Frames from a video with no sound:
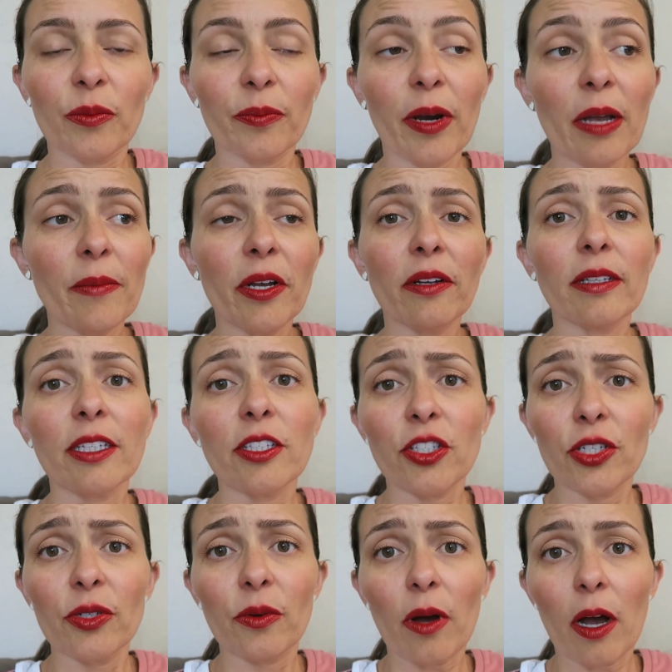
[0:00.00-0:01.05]
primarily
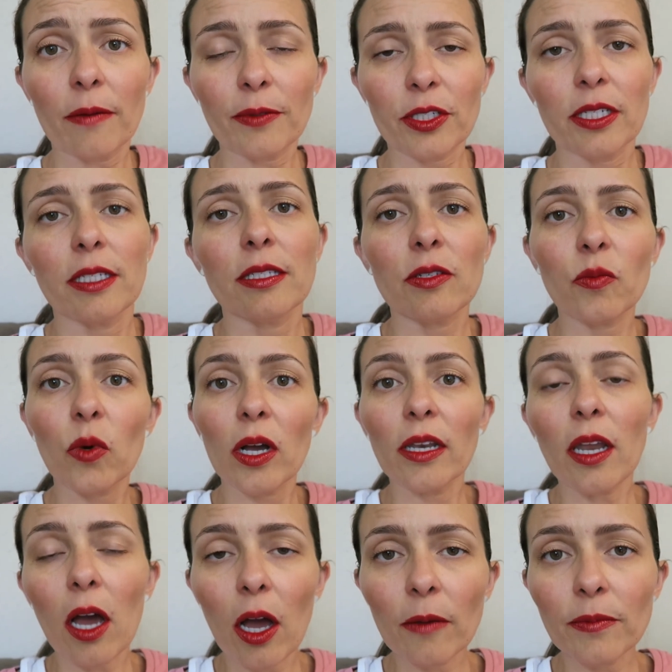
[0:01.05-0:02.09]
two options.
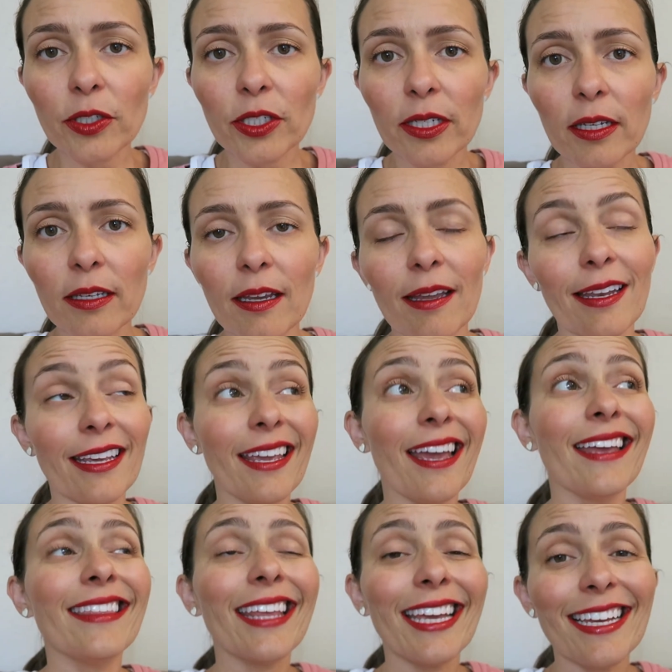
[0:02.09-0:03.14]
One option, and
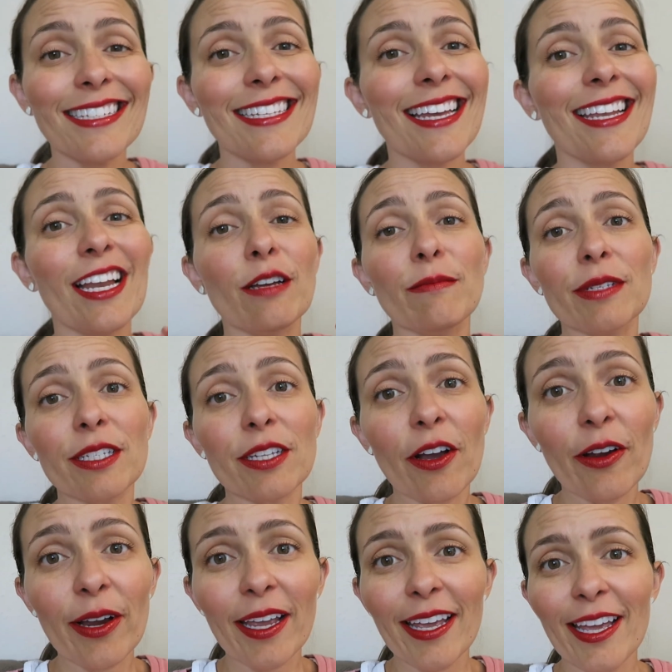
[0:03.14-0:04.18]
again, like I said, I'm
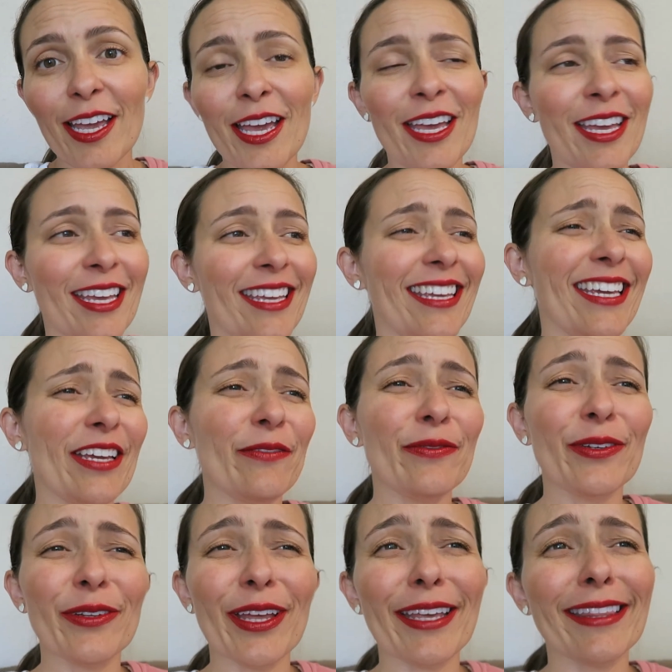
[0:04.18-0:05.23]
sorry if
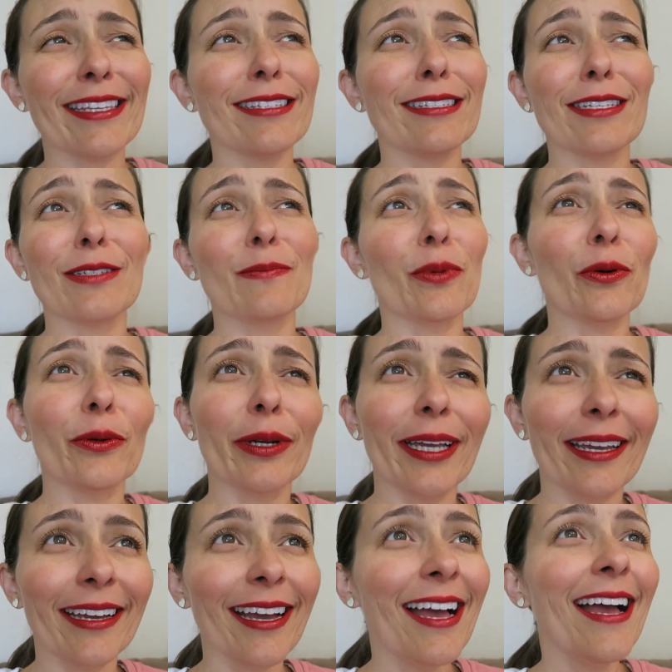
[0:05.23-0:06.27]
you're like, this is
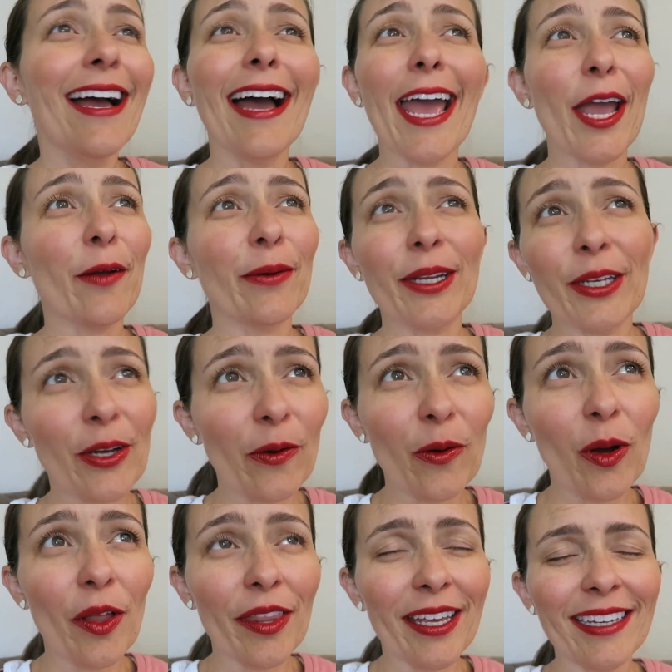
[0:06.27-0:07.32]
boring, I already know
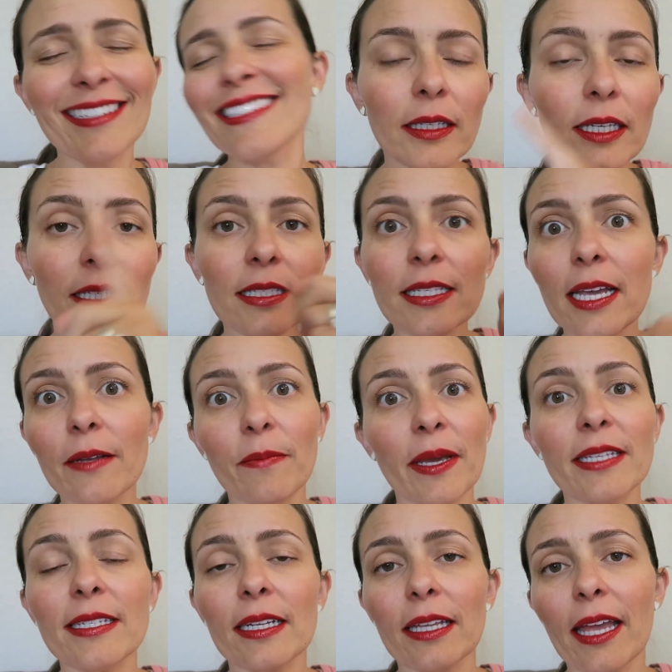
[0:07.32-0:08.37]
all this. He said
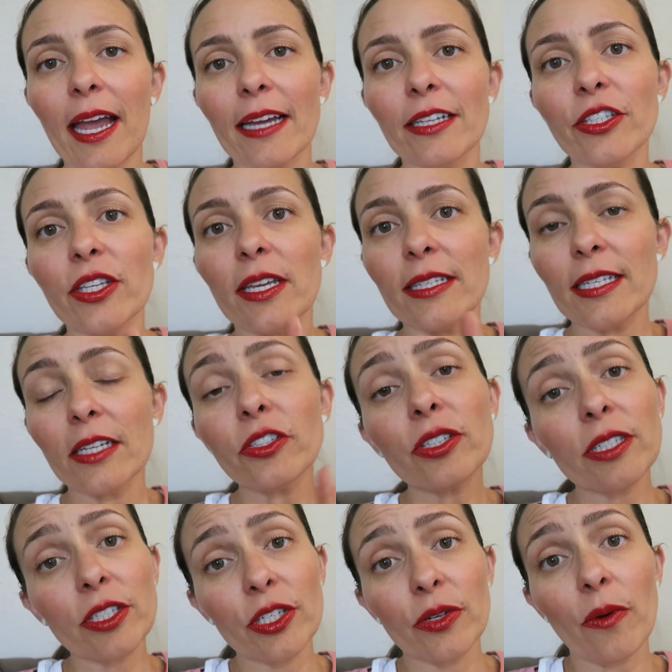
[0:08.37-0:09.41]
basically I had
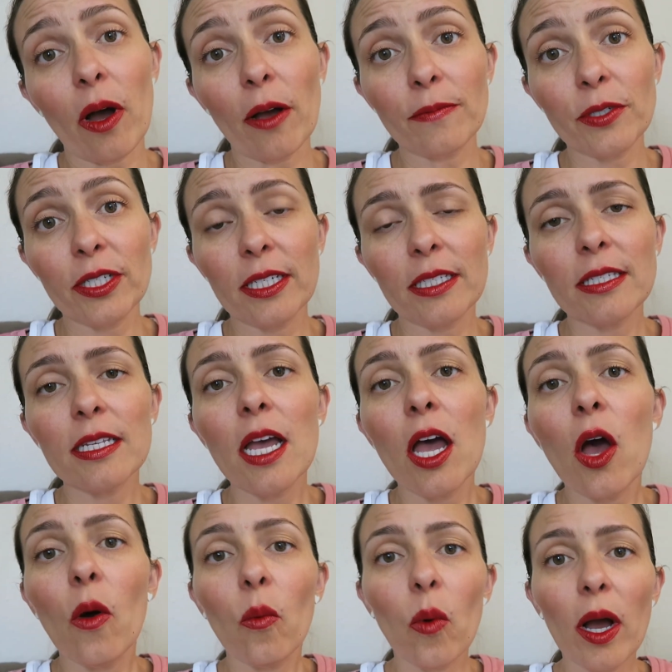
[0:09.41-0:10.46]
essentially two options.
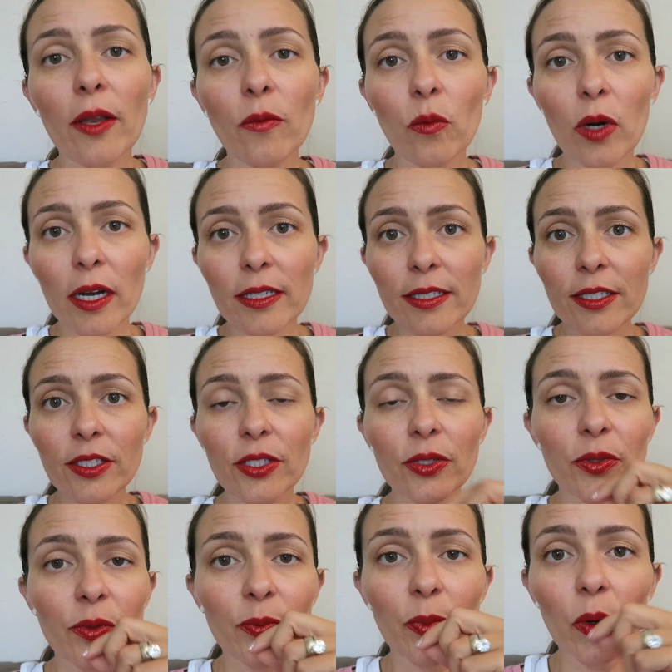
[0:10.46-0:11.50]
One was
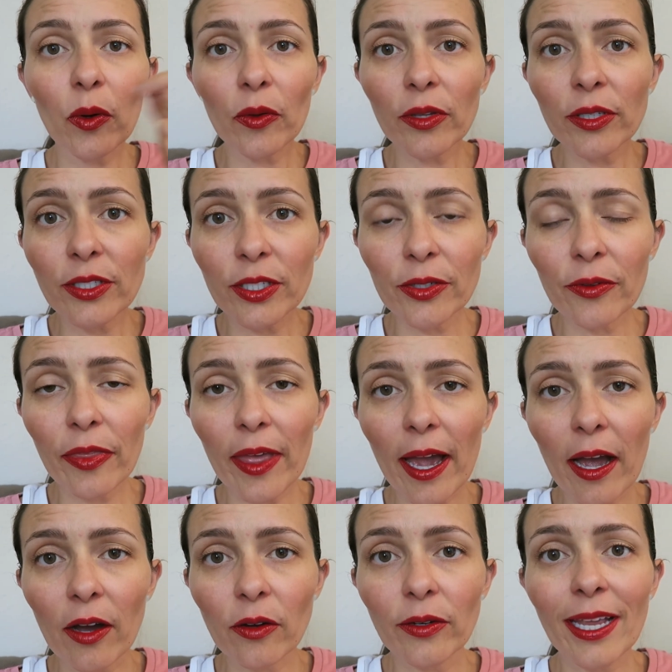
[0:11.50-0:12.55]
to pull the tooth
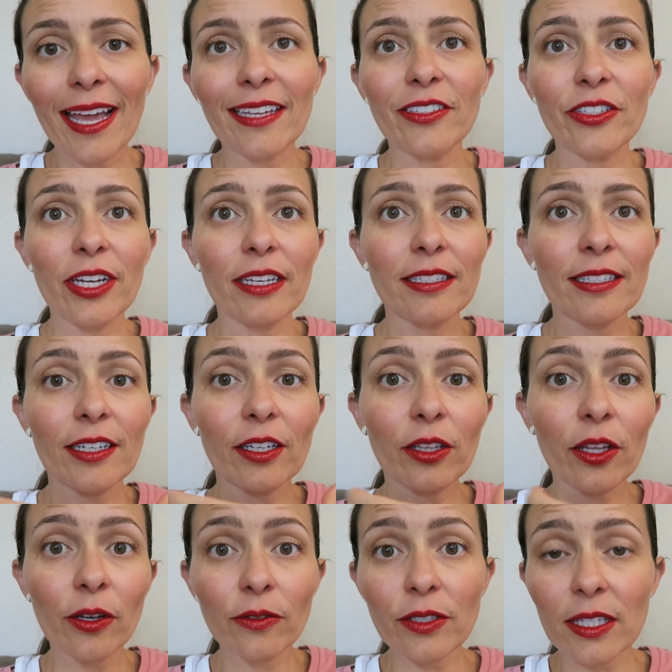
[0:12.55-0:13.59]
out and just
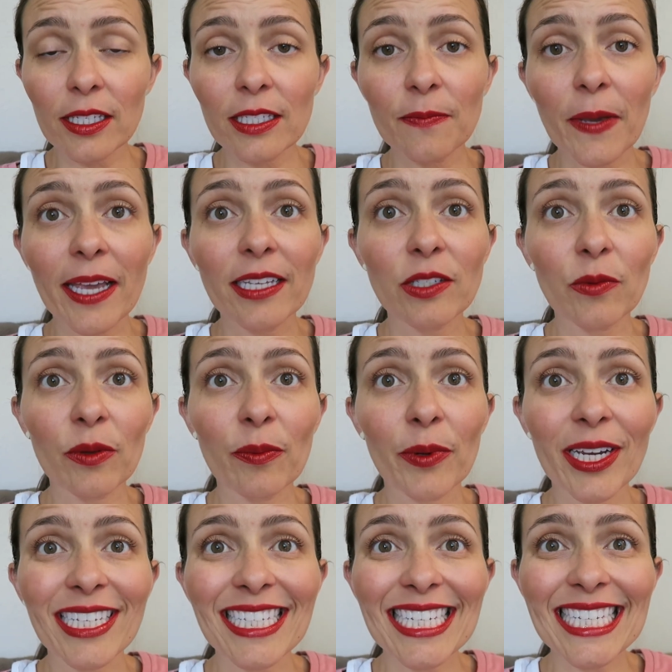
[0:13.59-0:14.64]
close the space with
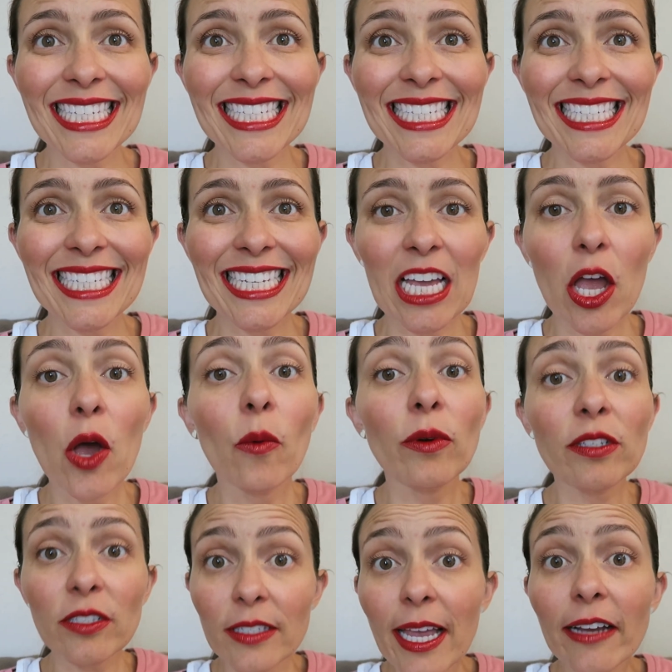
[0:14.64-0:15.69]
braces,
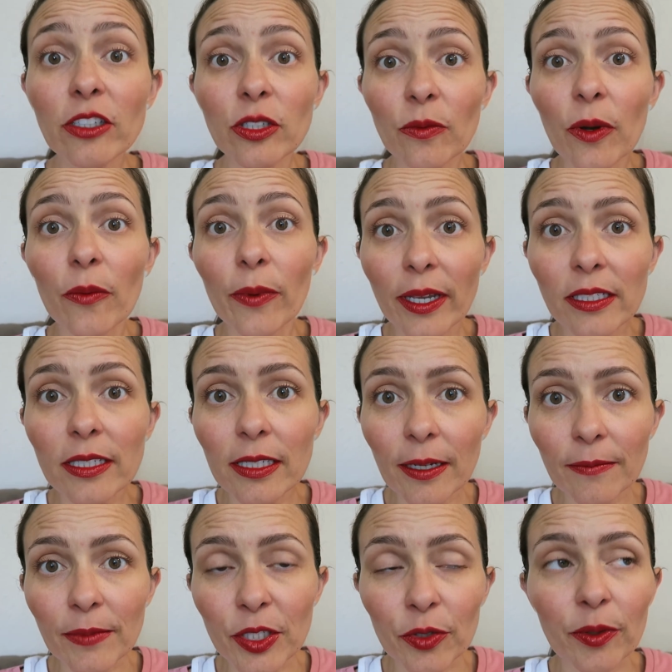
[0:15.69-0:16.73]
which is actually what we ended
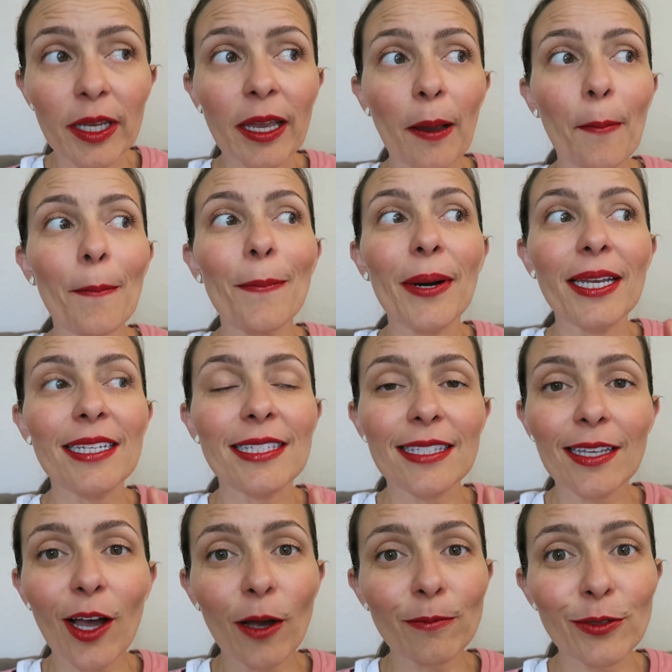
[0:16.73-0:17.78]
up doing, but it's
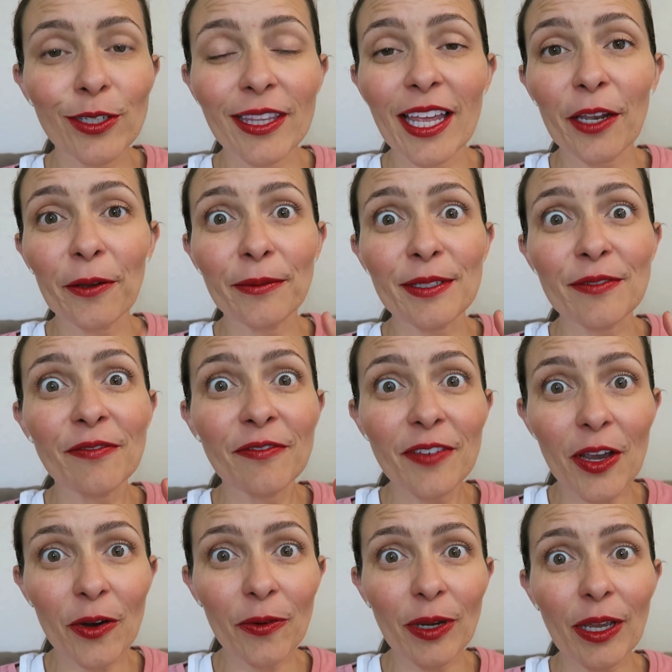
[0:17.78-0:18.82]
the option that it was
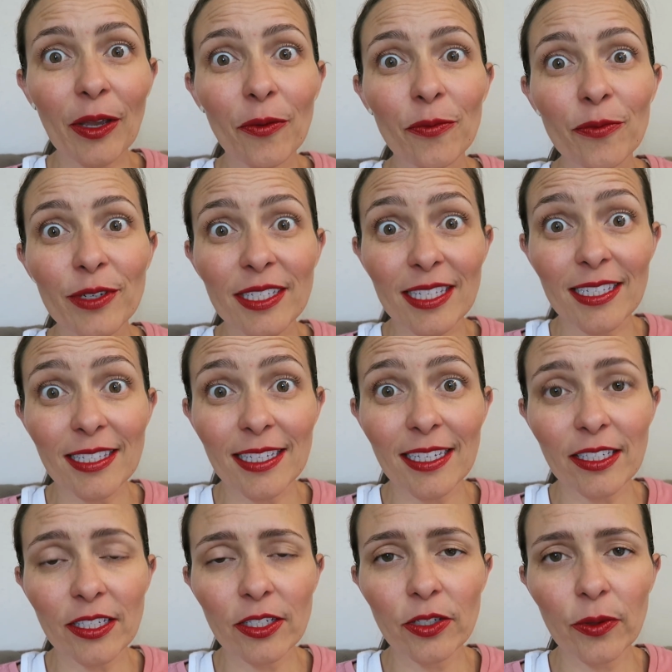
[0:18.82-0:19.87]
very
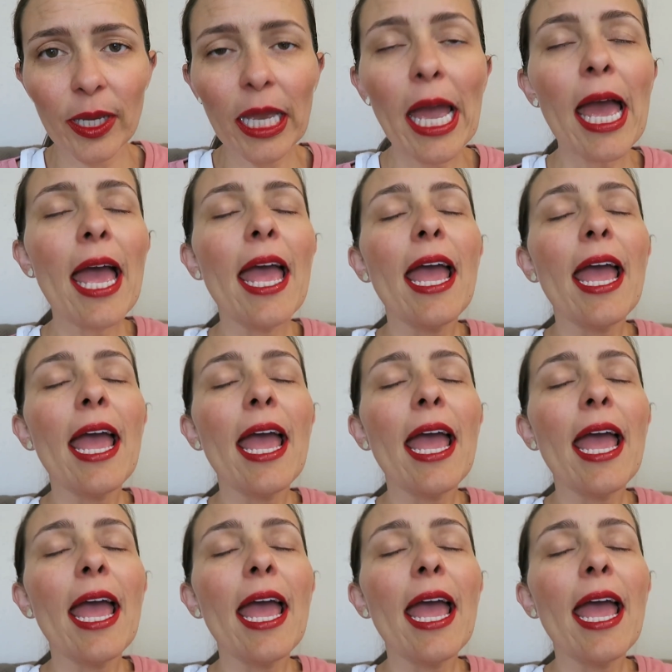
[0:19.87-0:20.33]
resistant to doing.